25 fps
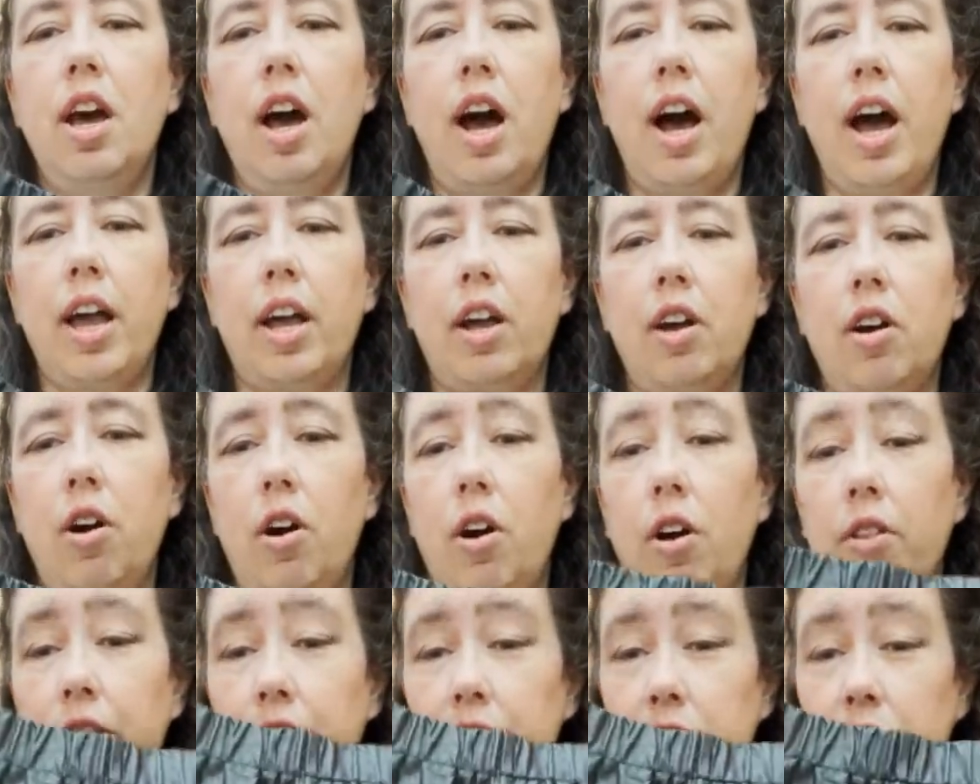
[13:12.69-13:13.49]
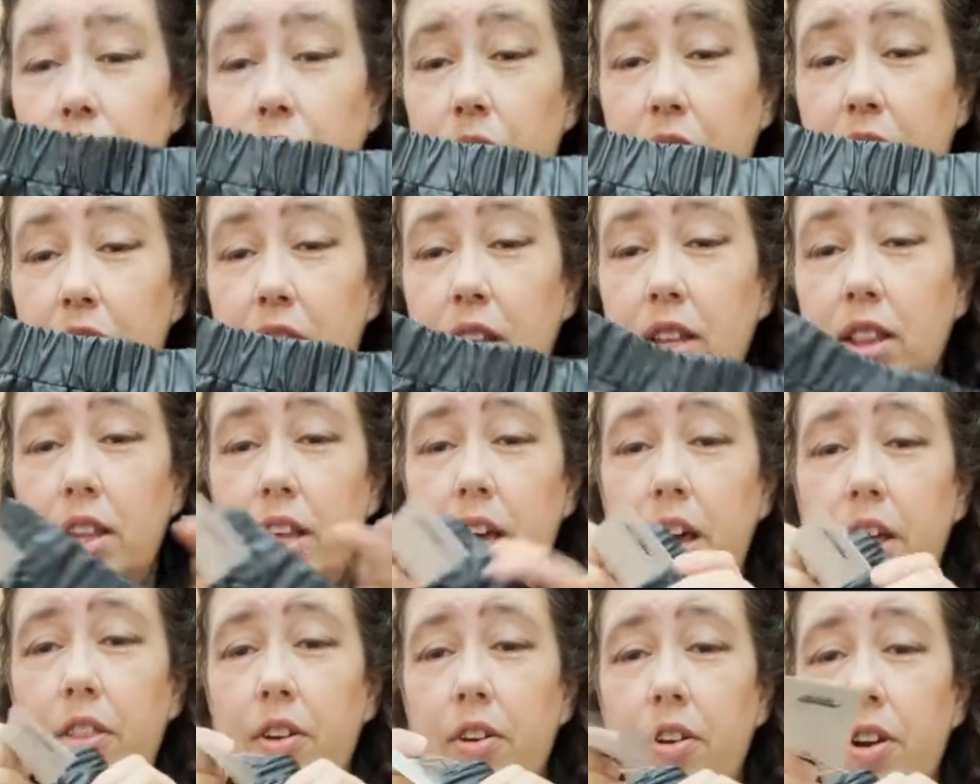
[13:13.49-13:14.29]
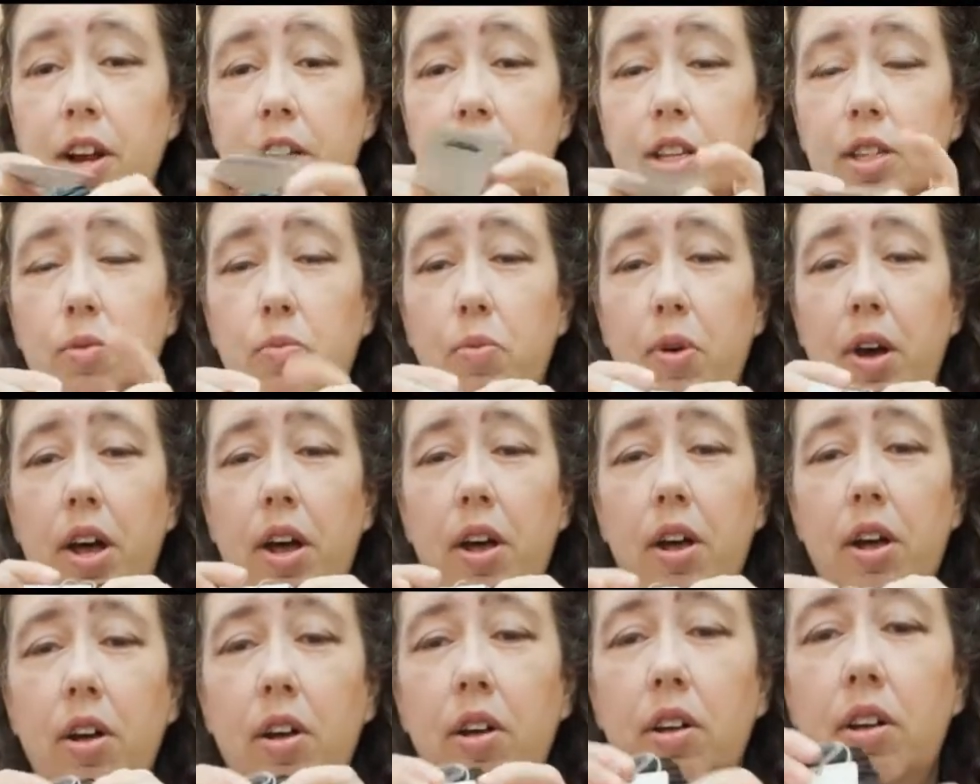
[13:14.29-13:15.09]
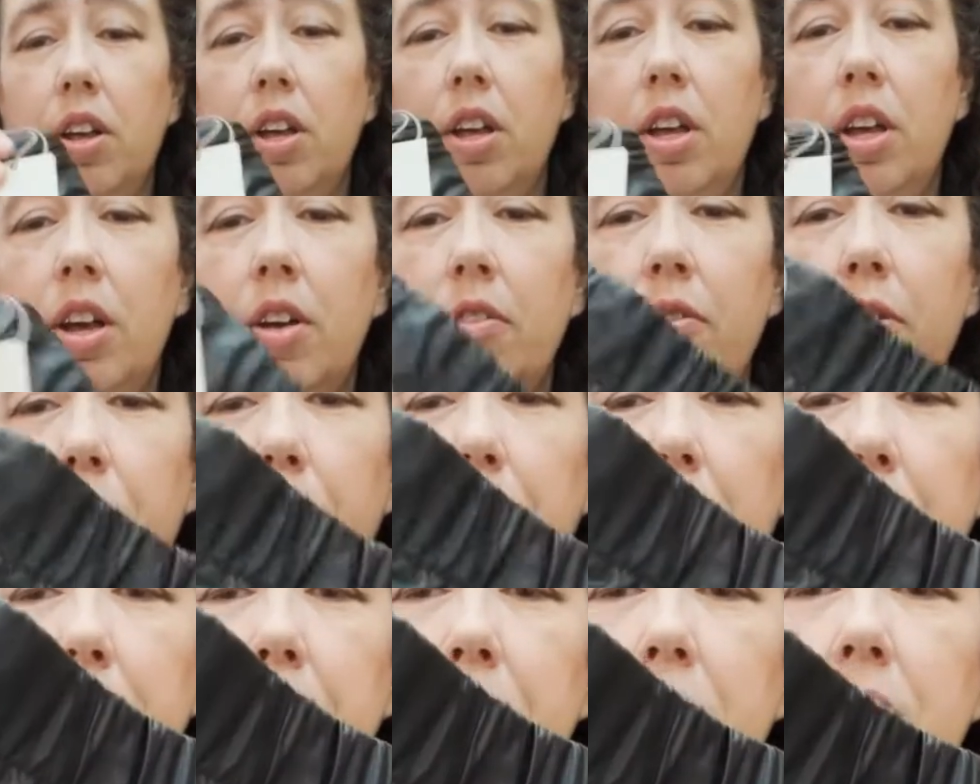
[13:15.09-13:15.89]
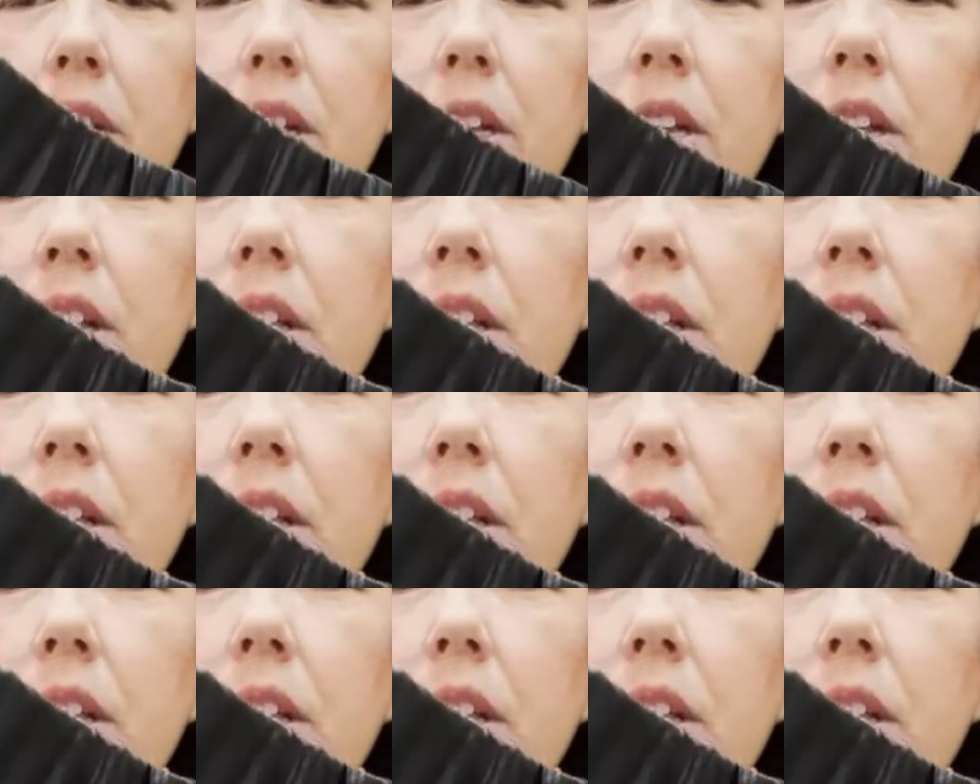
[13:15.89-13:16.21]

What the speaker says: I call this vegan leather as well for people that